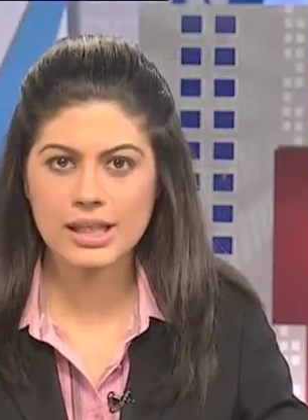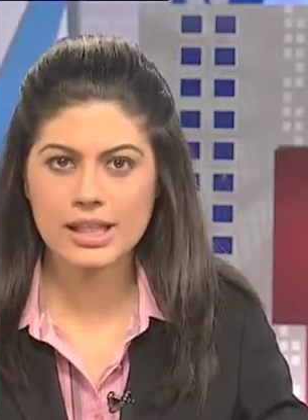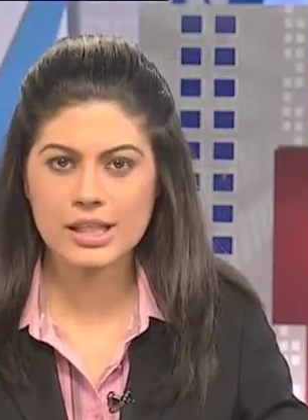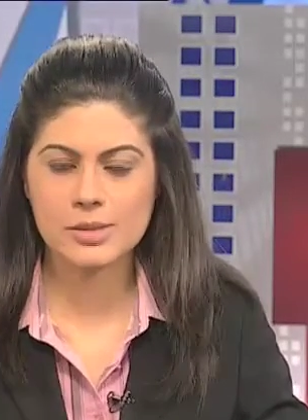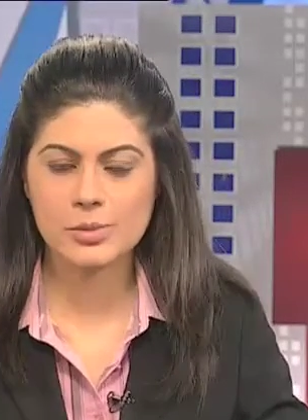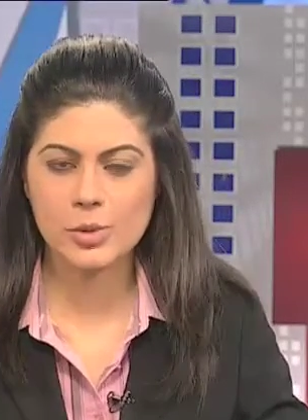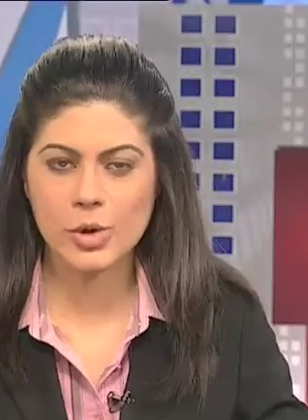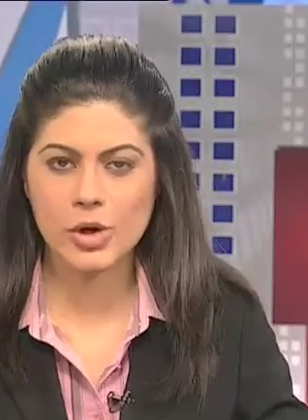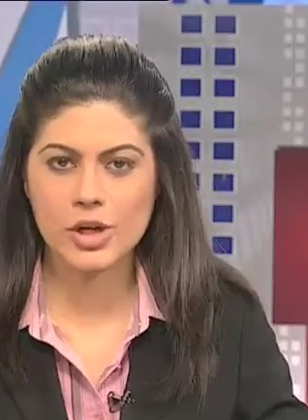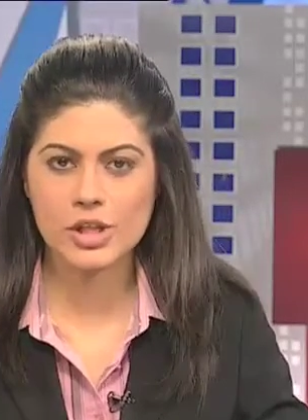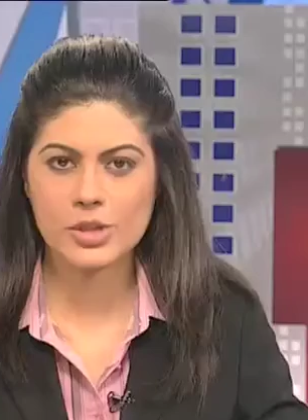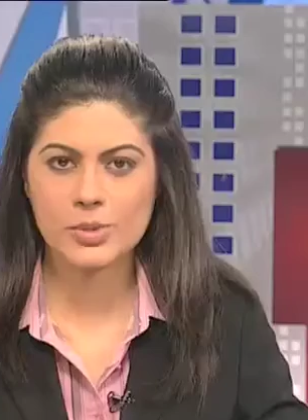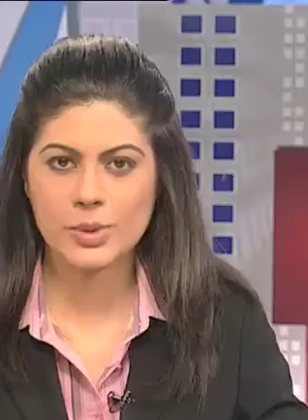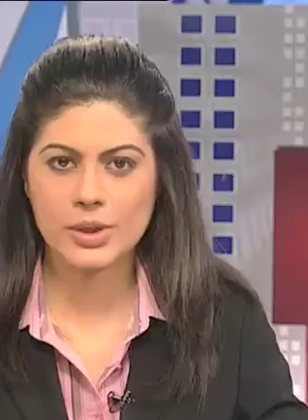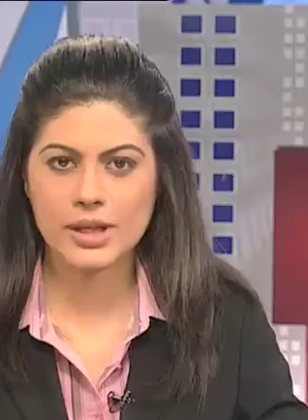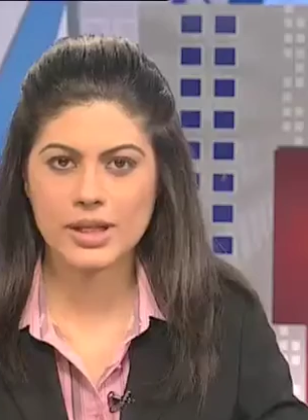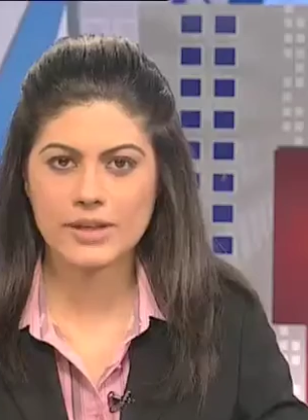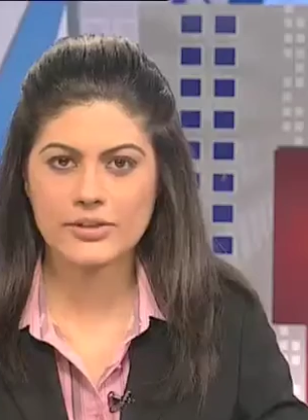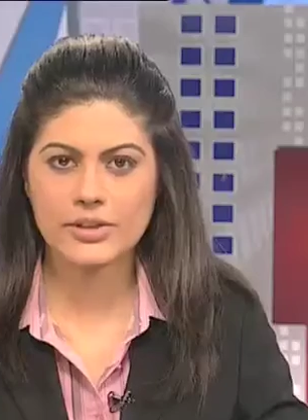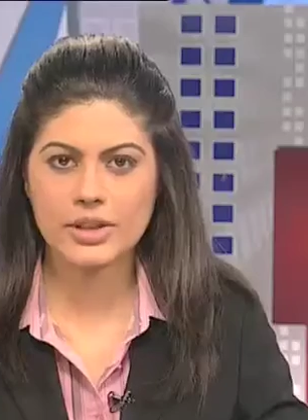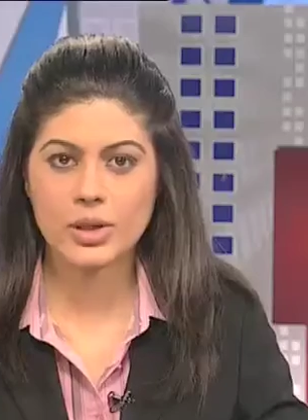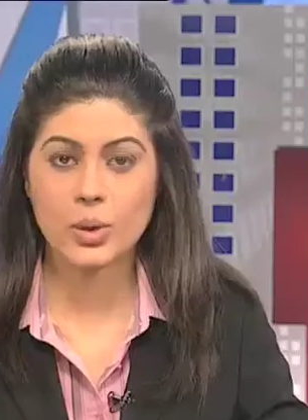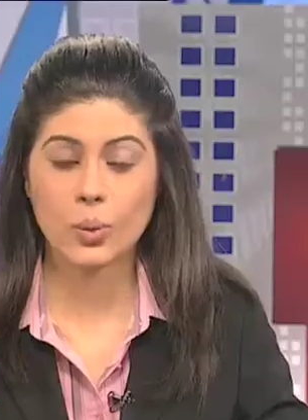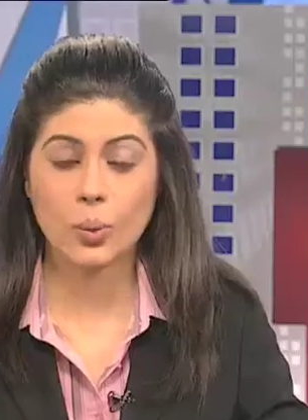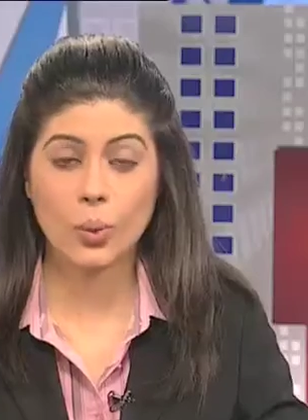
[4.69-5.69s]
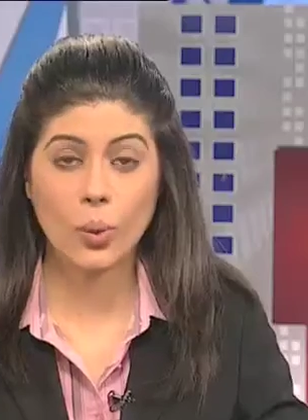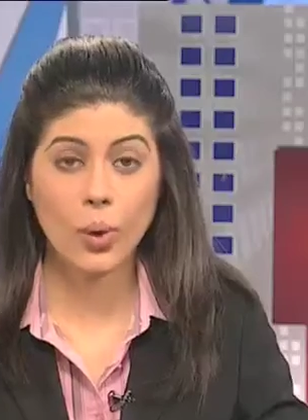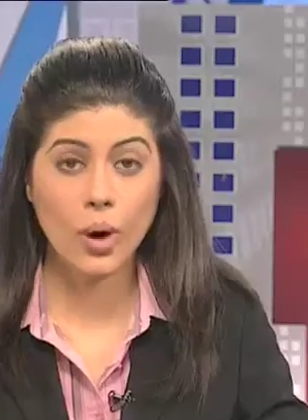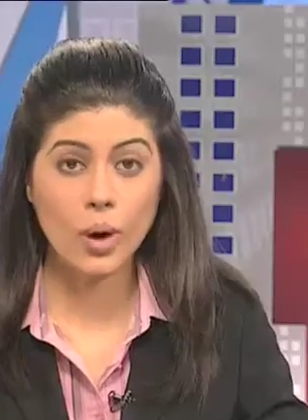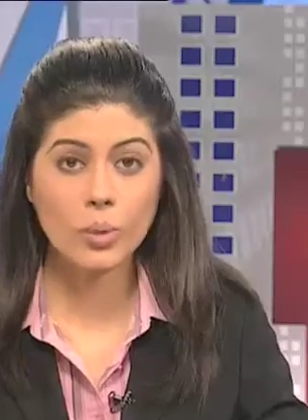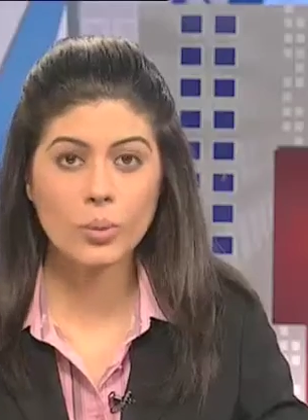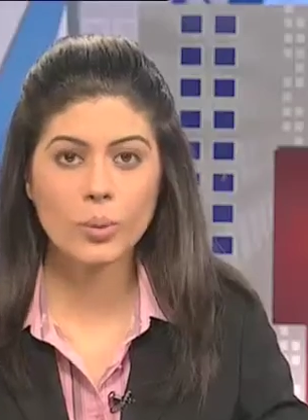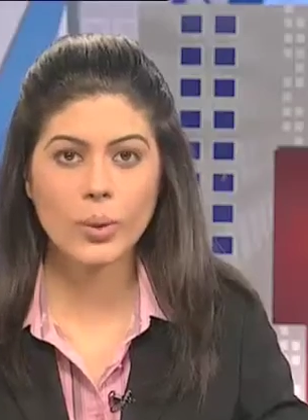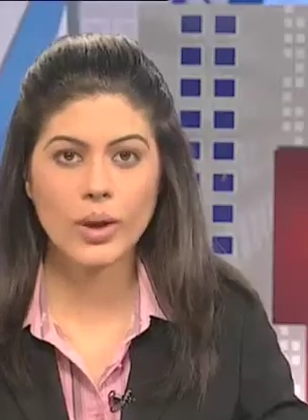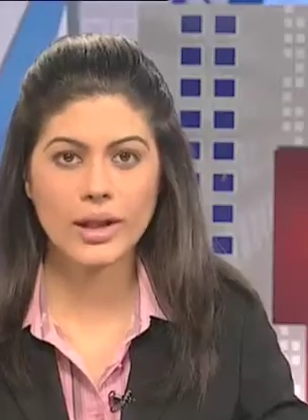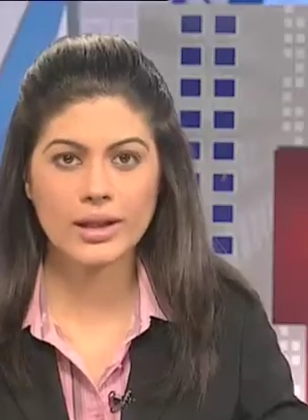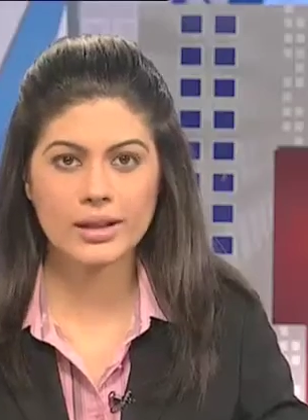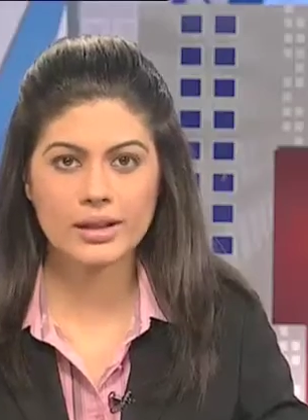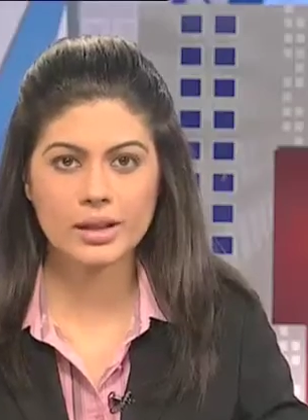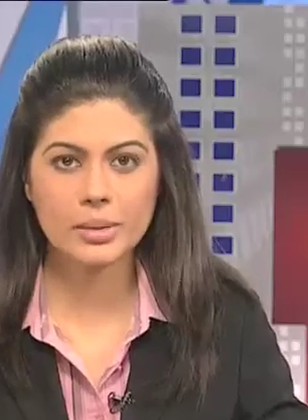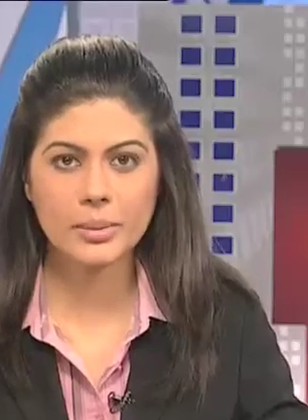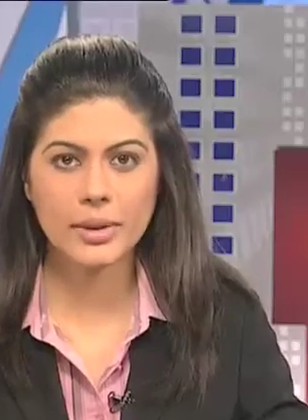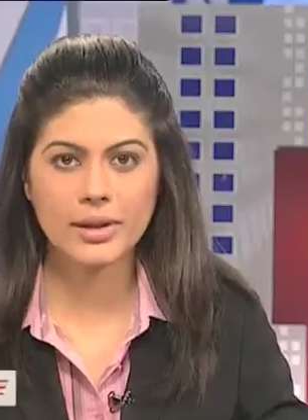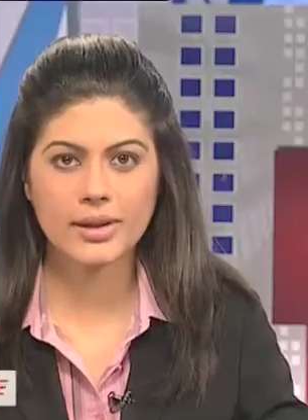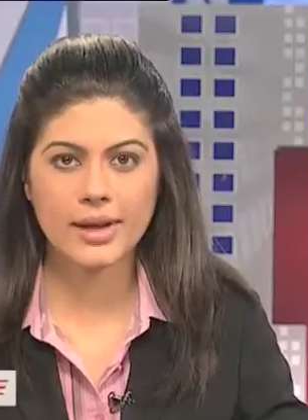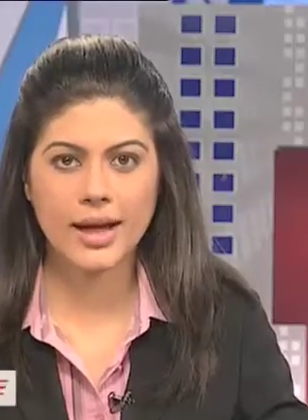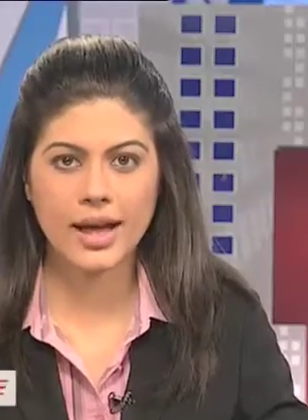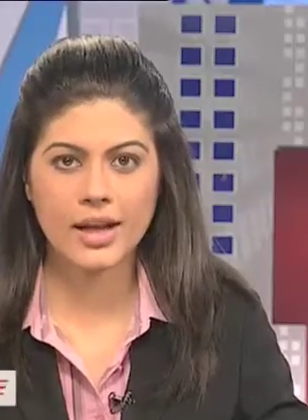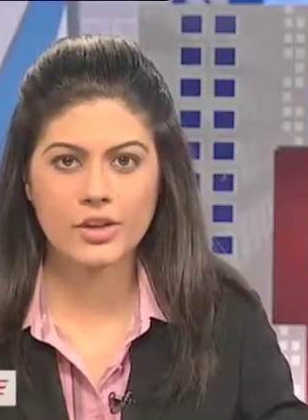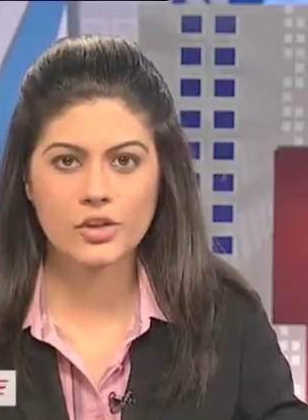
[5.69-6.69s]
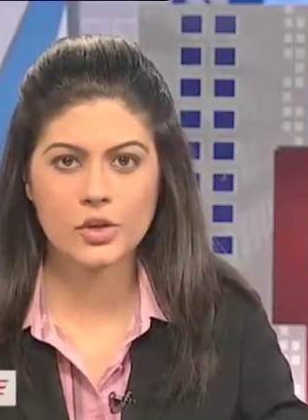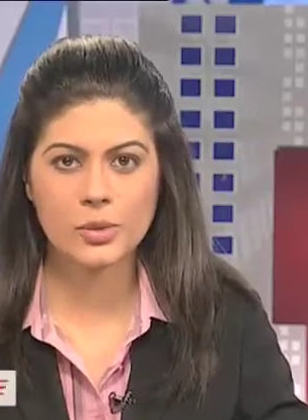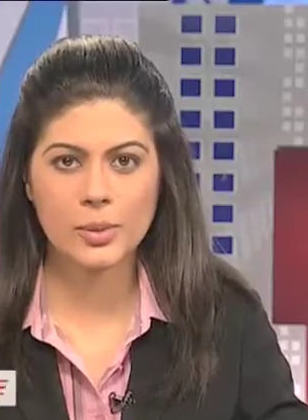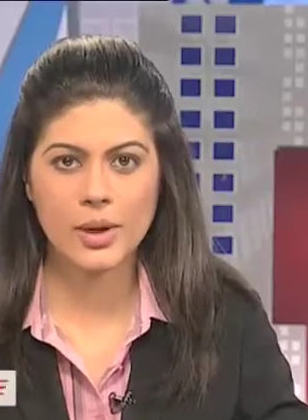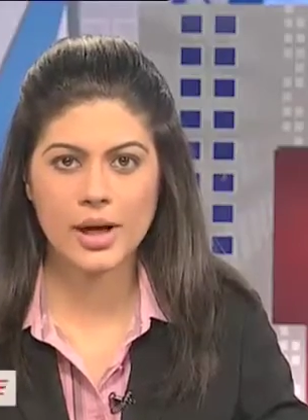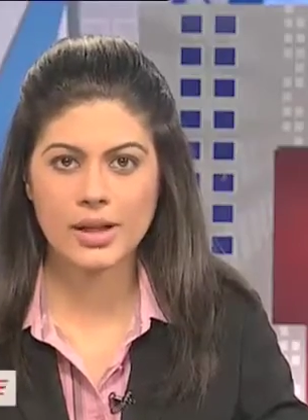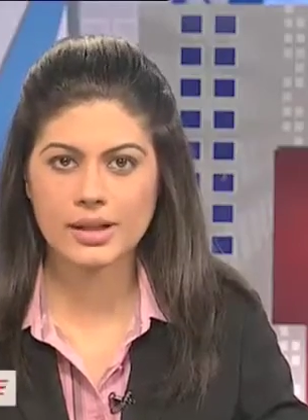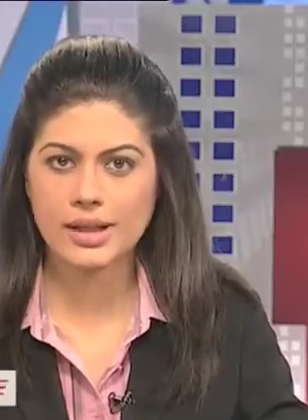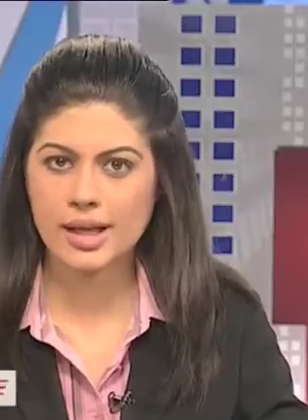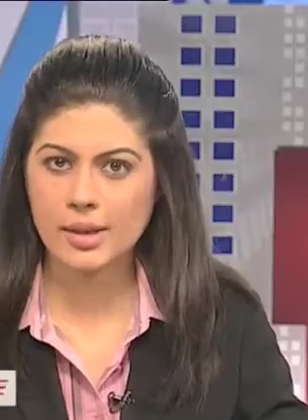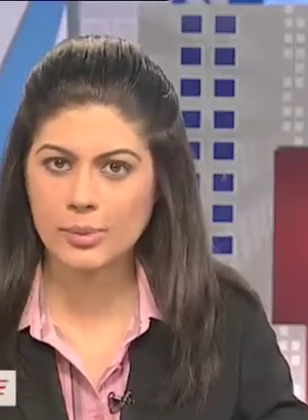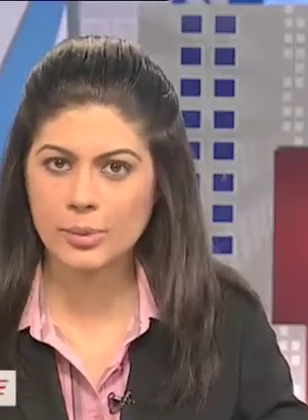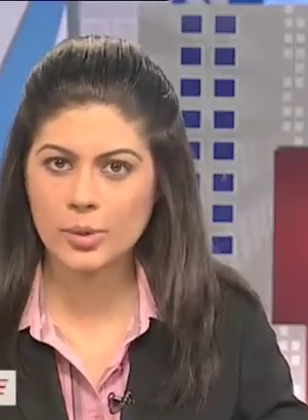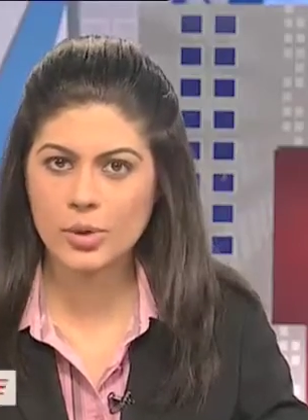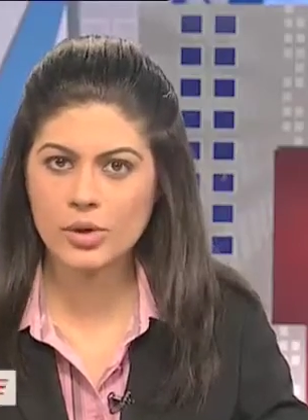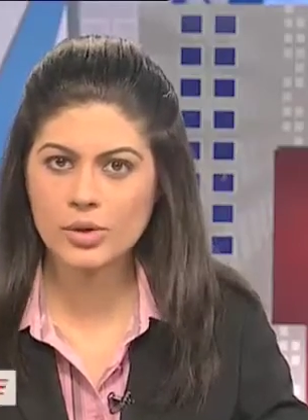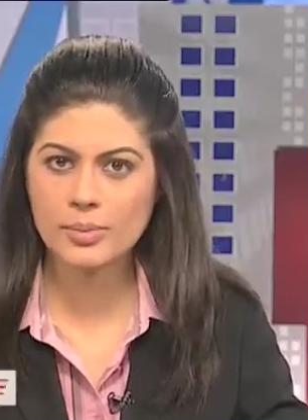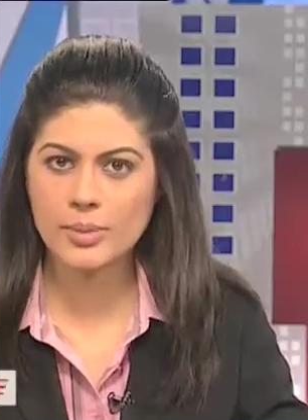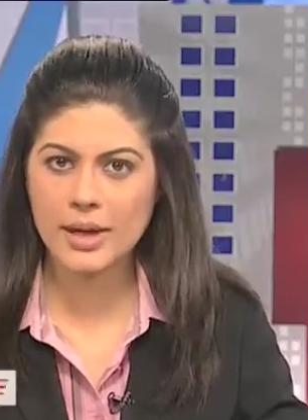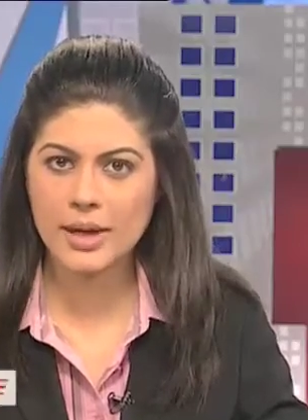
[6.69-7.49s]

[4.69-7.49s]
Gillies boys were given a warm welcome at the Hyderabad airport